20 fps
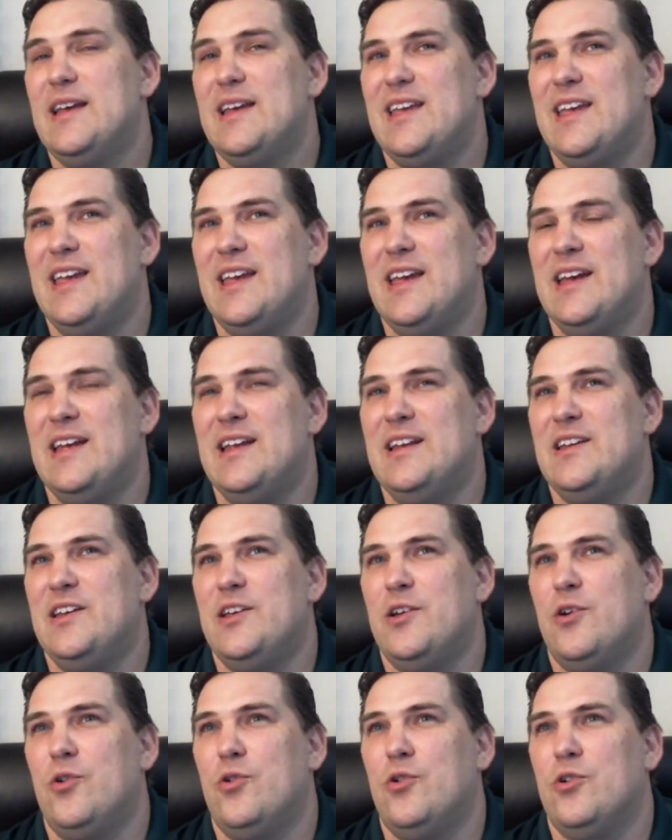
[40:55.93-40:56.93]
in
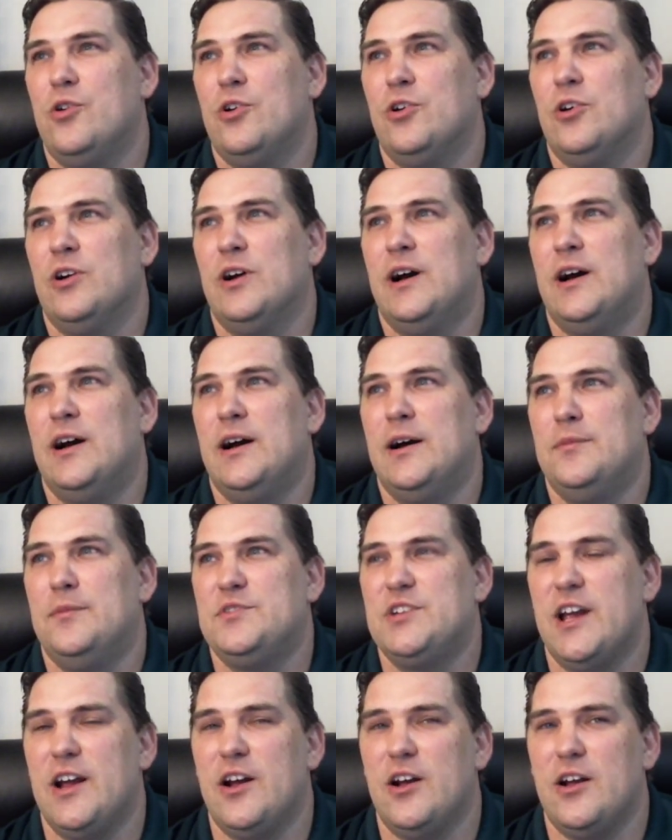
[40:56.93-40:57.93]
your
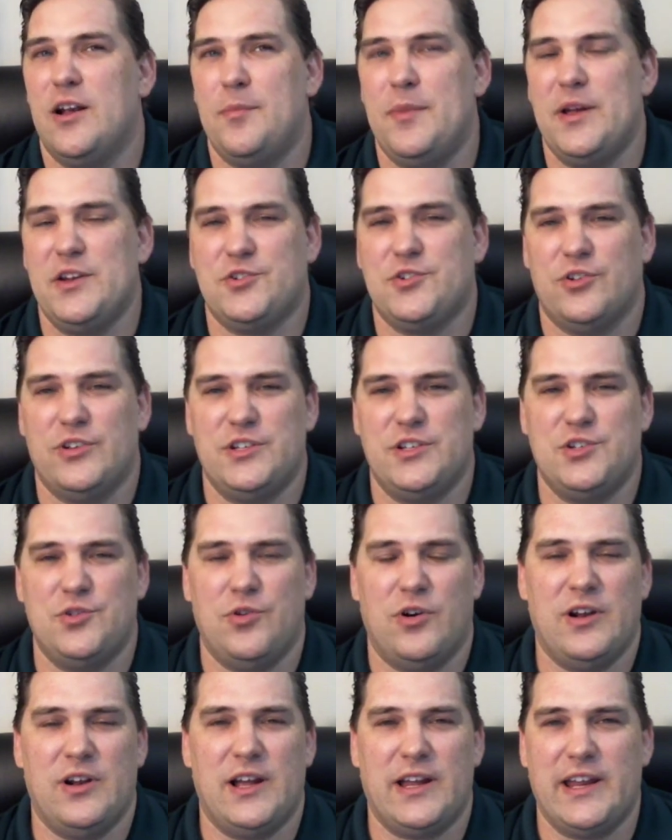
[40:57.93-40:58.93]
chair and make sure that you
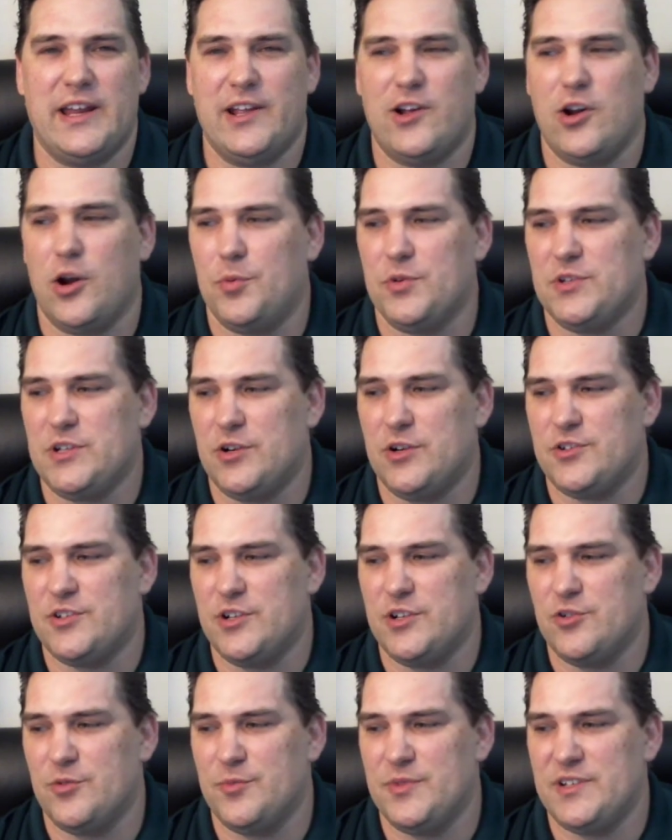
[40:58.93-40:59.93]
are not getting carpal tunnel
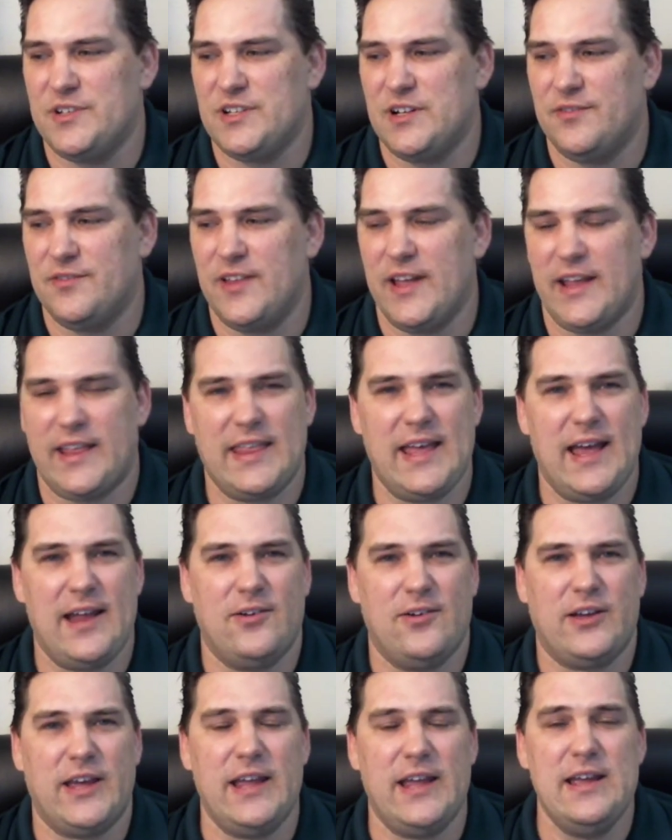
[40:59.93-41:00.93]
syndrome and stuff like that.
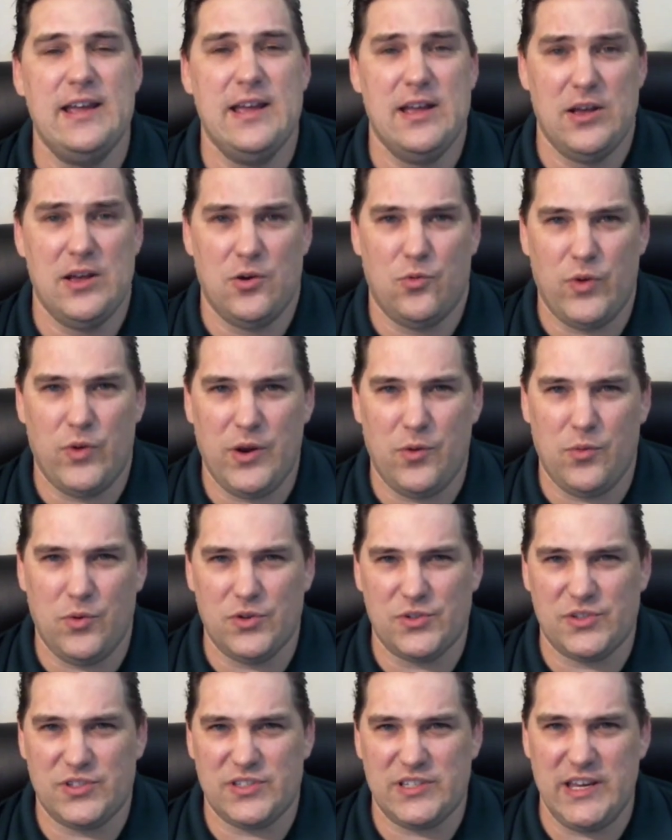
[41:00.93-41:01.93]
Okay? We
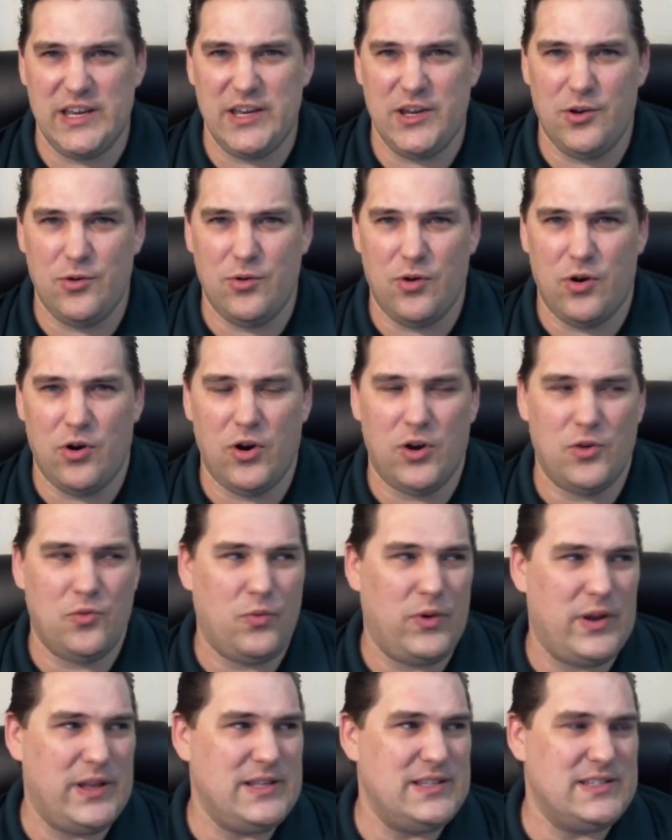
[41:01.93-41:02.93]
will see you on
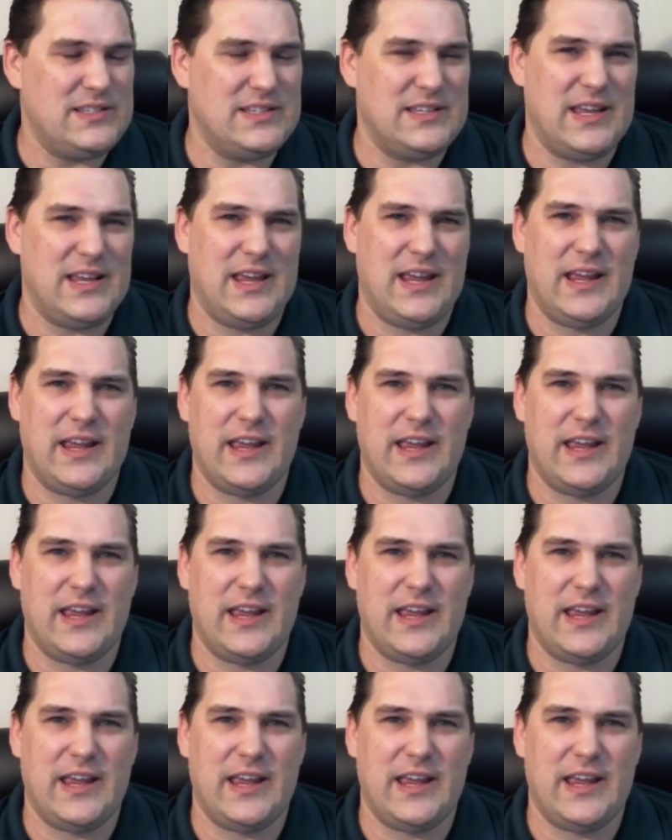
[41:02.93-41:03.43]
Wednesday,